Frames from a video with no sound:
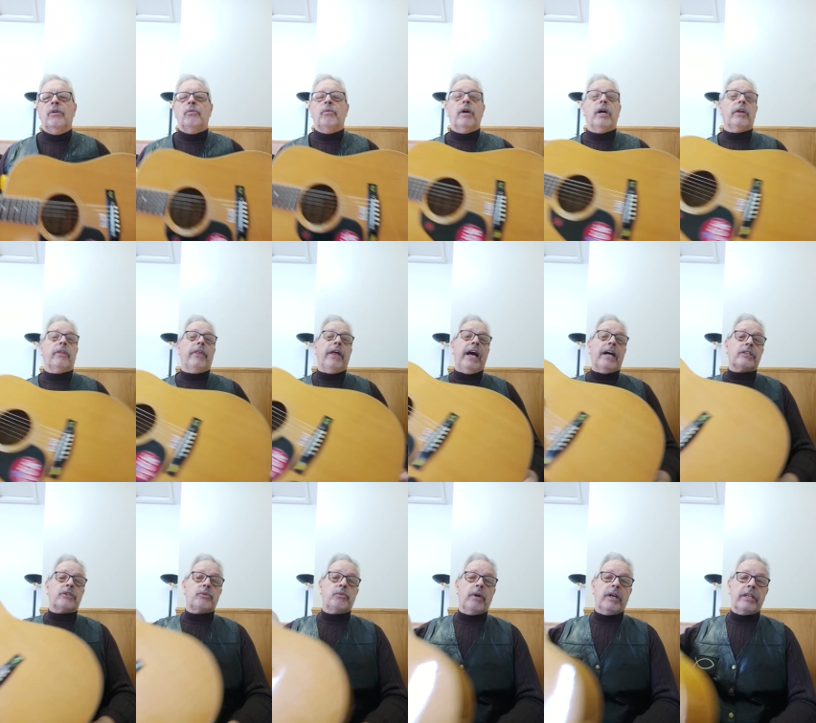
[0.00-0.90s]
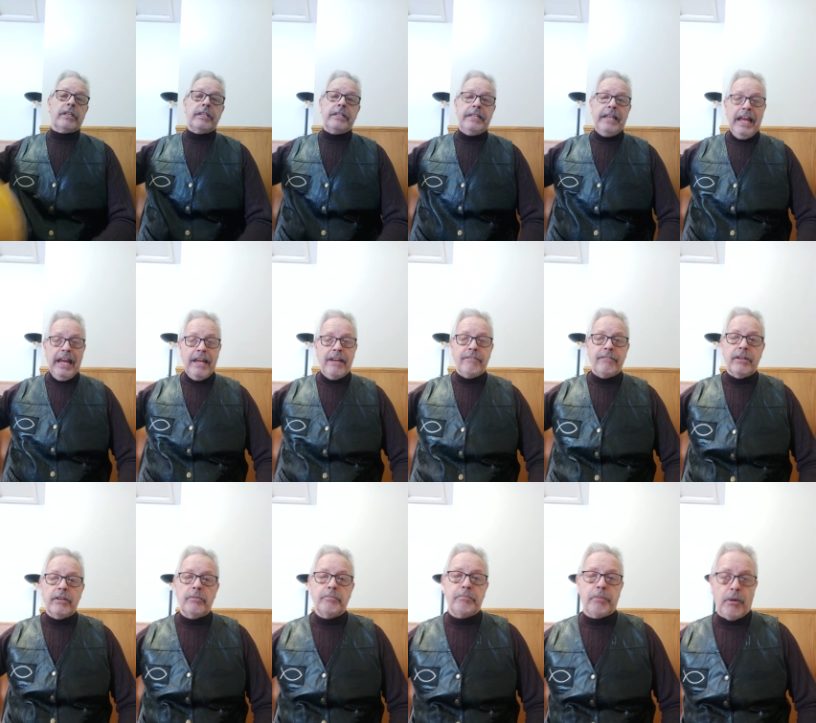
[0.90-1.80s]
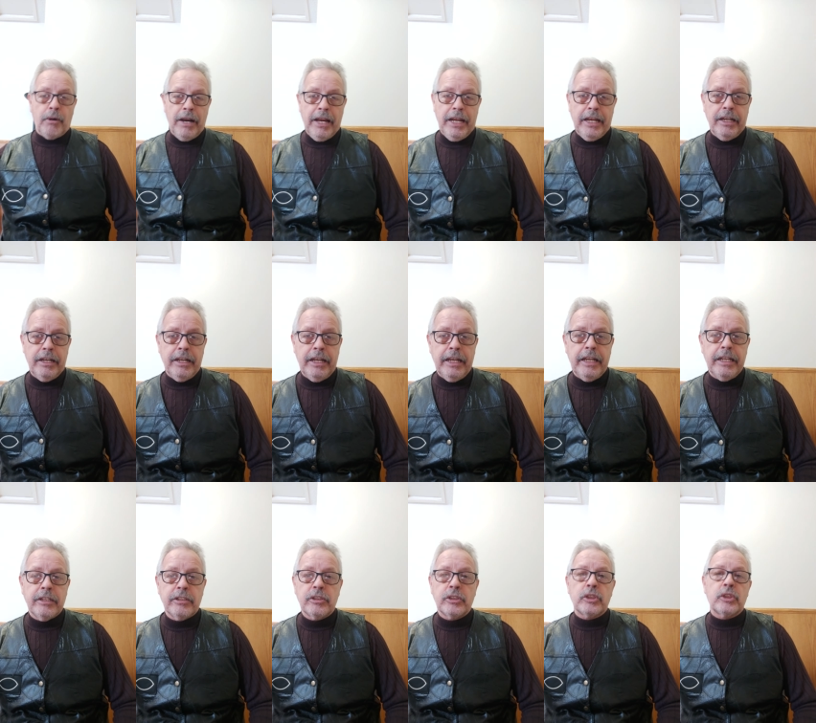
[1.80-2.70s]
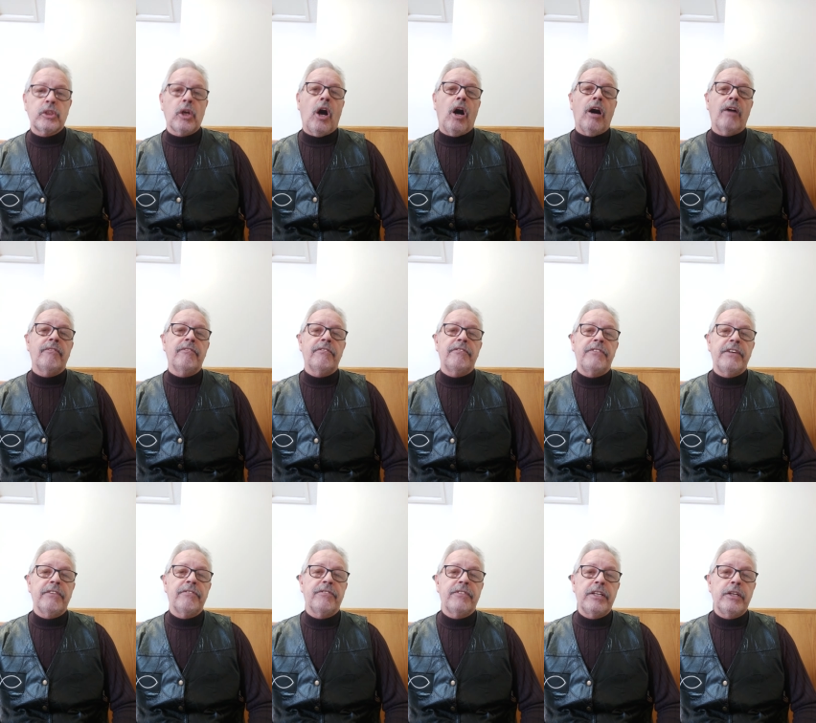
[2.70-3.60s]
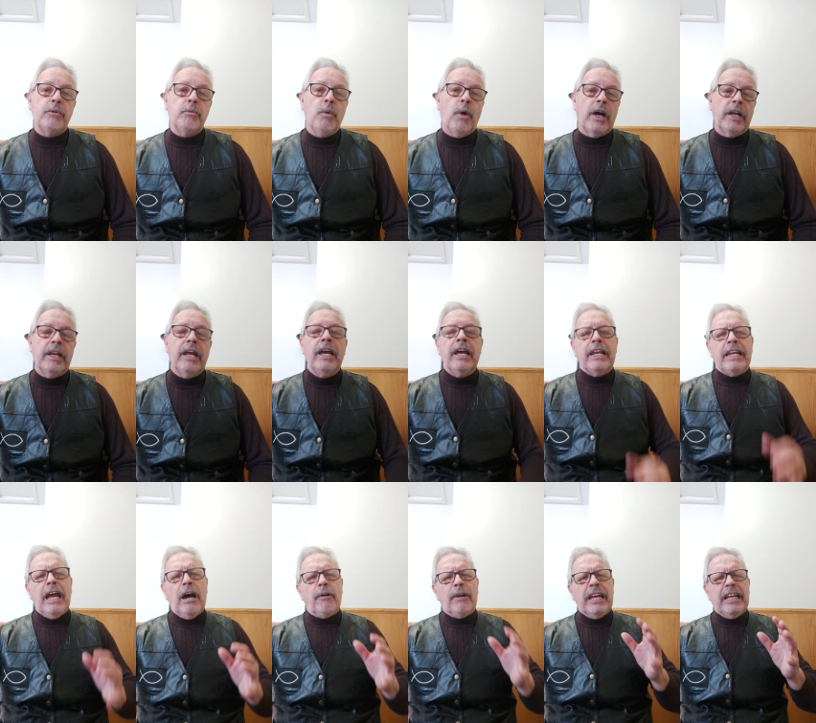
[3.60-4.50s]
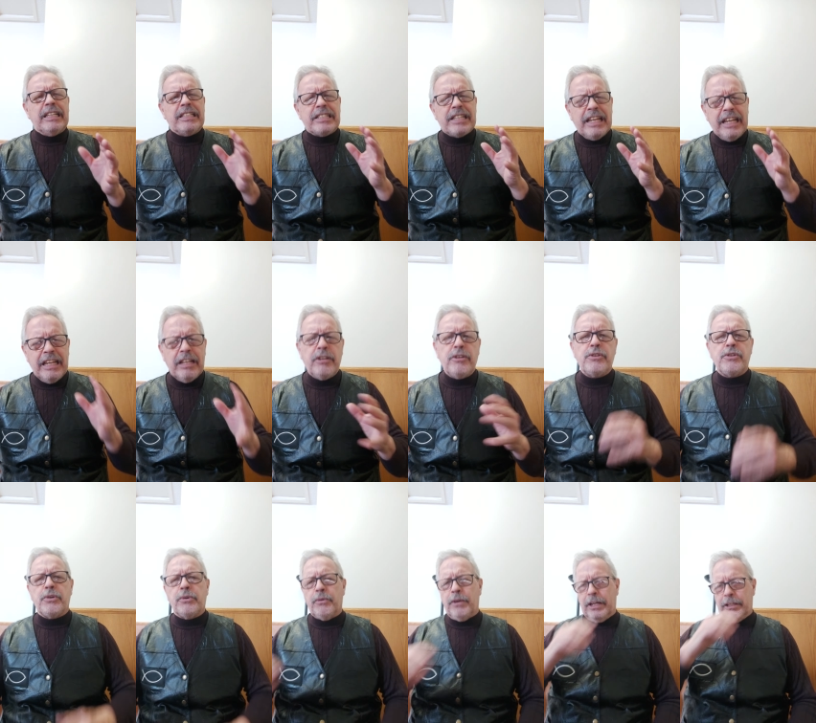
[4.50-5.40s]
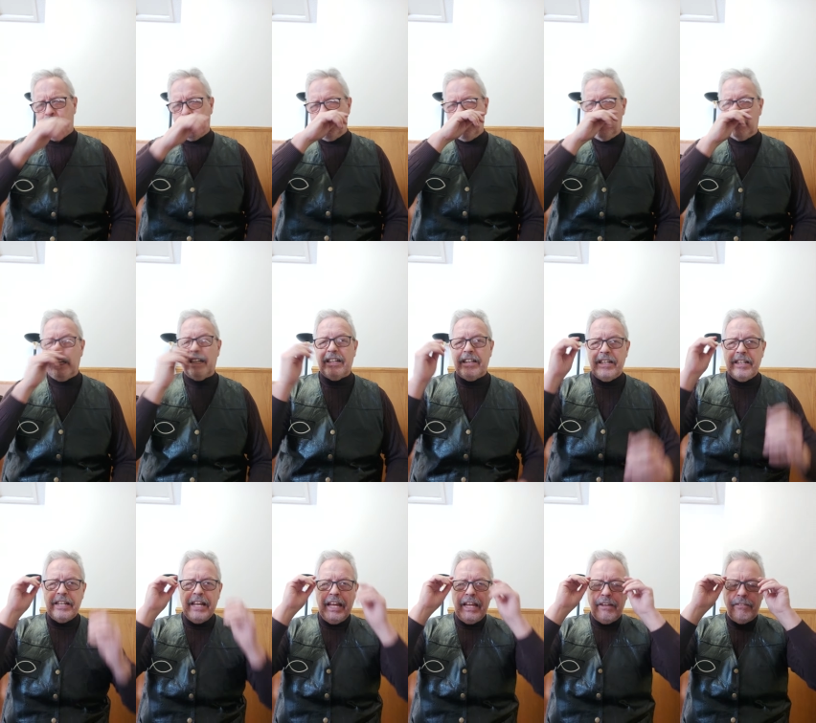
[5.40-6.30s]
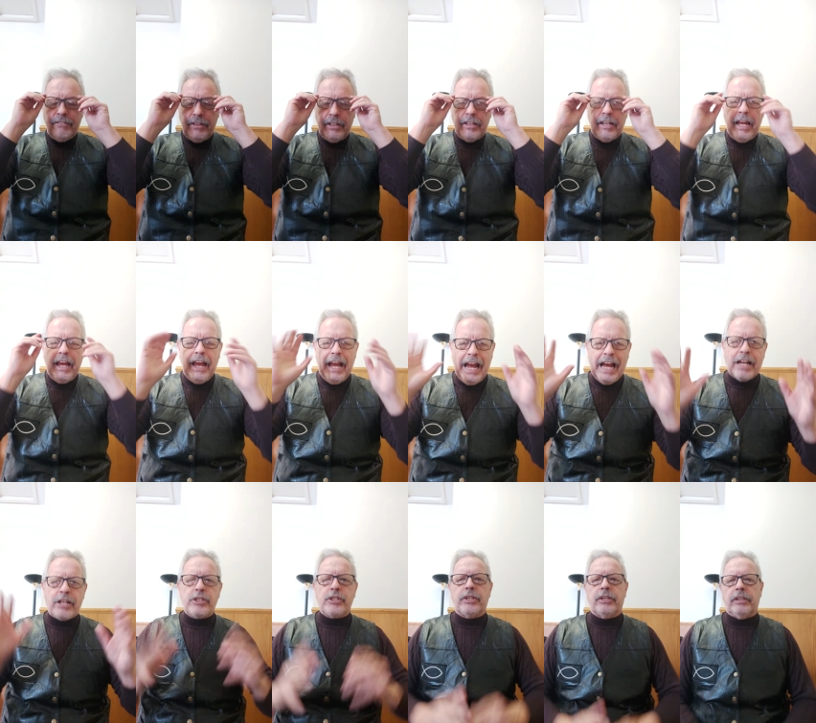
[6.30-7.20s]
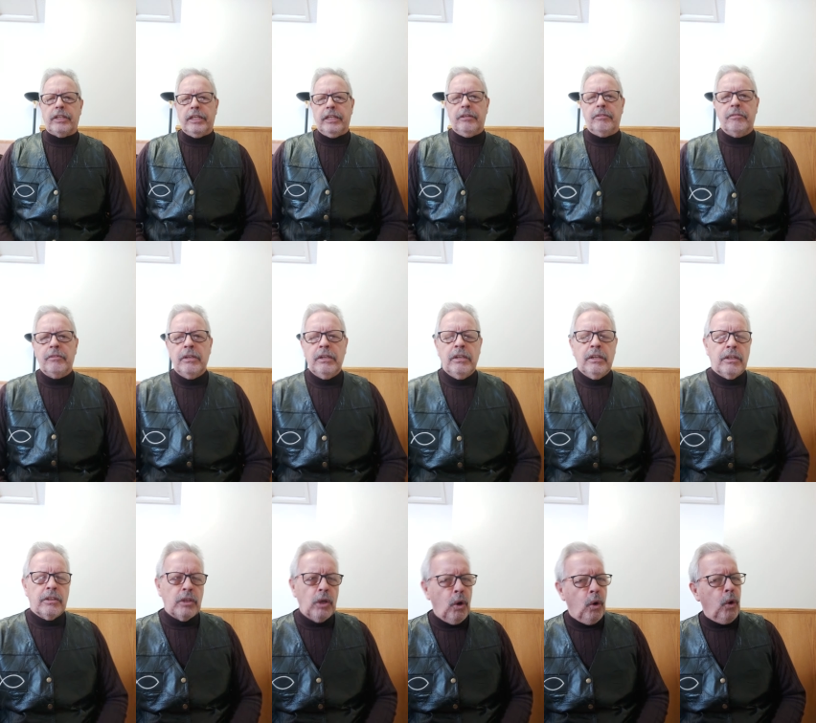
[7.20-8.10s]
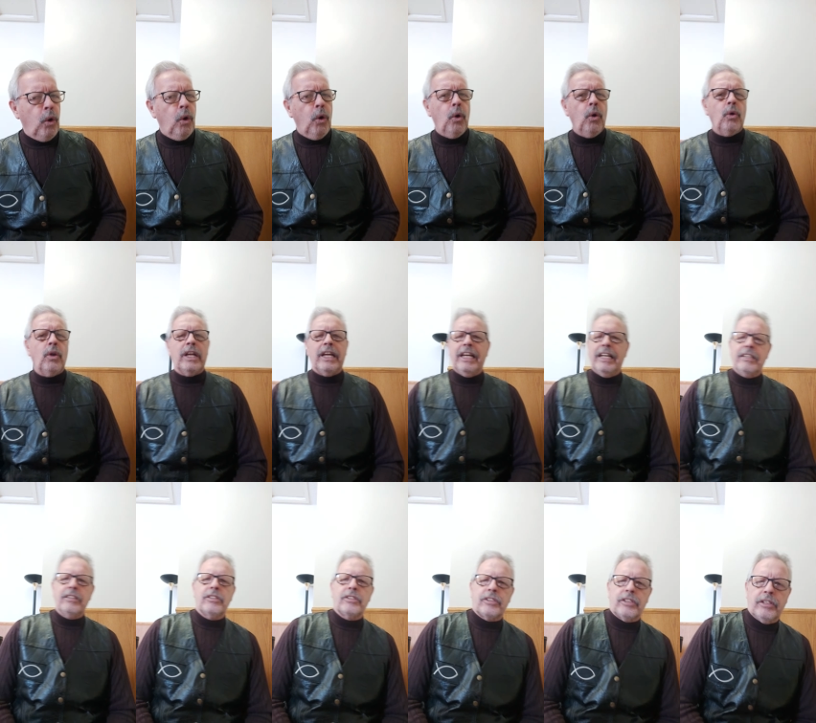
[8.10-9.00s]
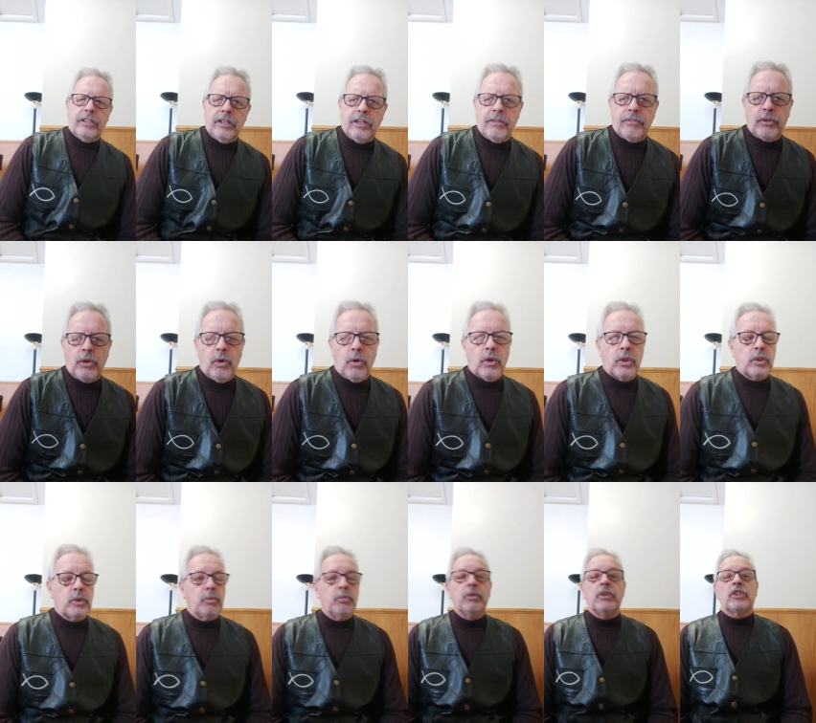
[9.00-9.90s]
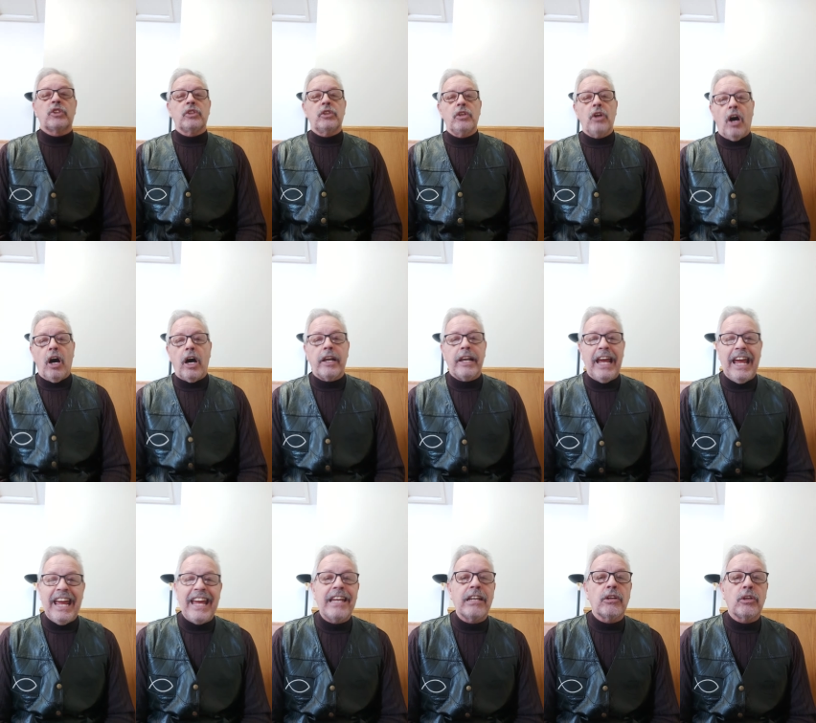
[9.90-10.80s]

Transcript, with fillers: Well, that's what David prayed in Psalm 51. Now, it's interesting that David actually the whole incident, of course, was not a